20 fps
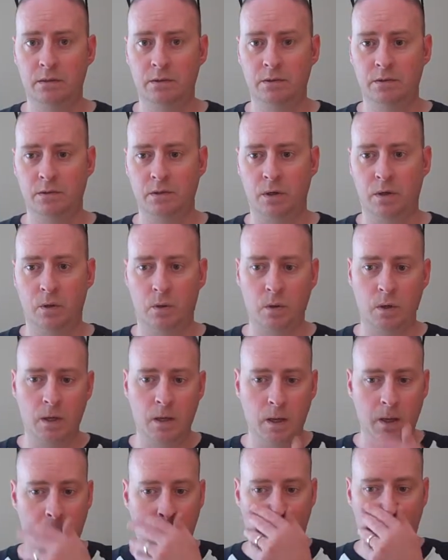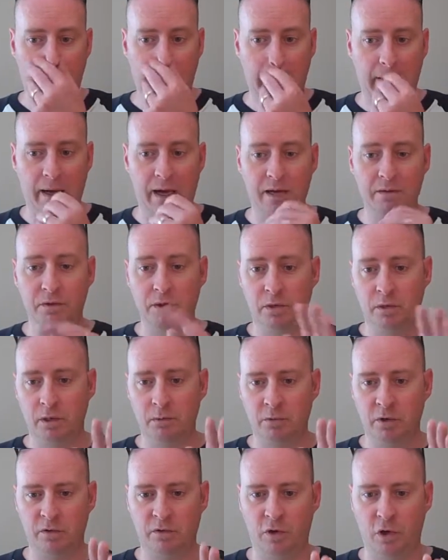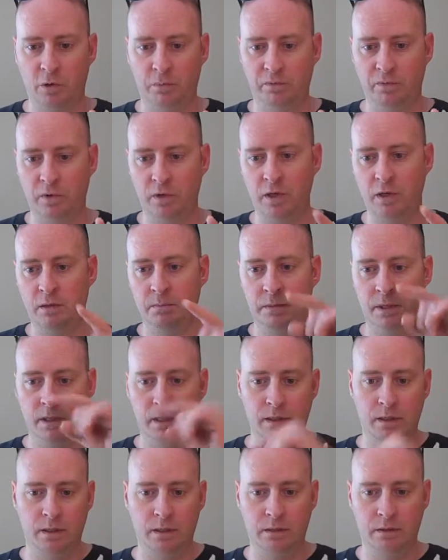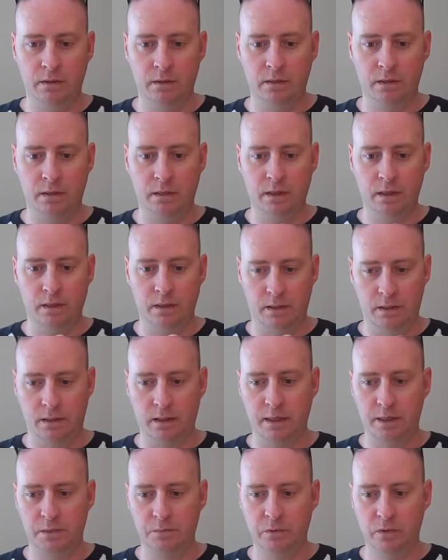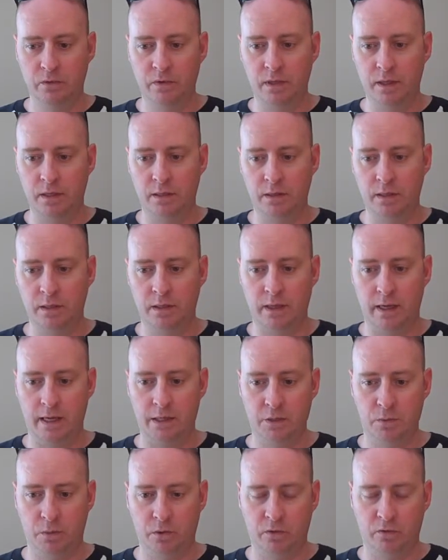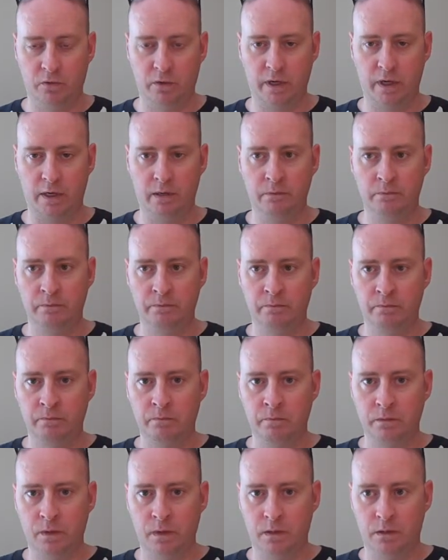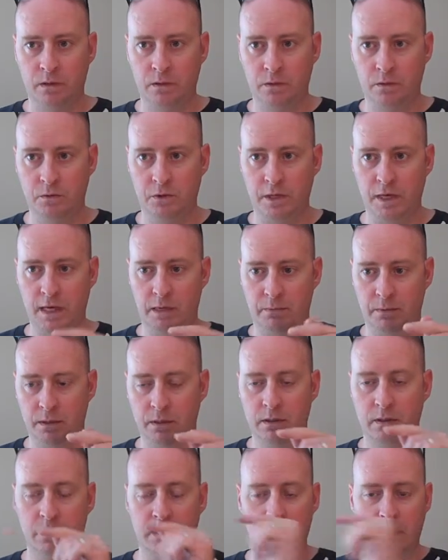So I have a glimmer of hope for him in the in the next movie that he's in as Wolverine, Hugh Jackman.